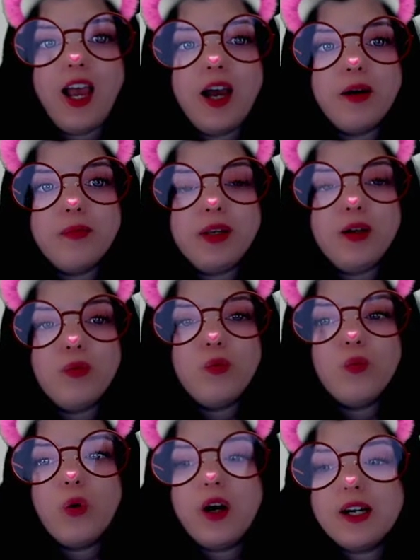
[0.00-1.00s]
How many
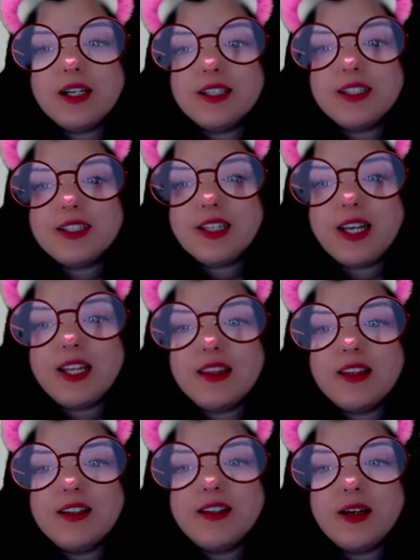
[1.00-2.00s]
ones
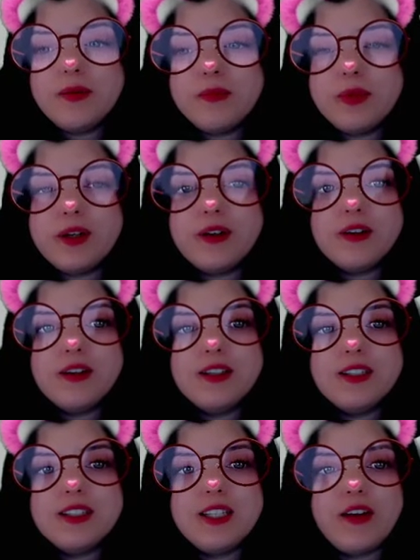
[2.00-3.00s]
in the number
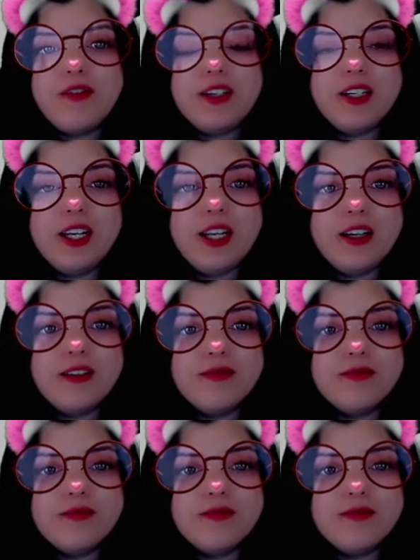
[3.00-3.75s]
70?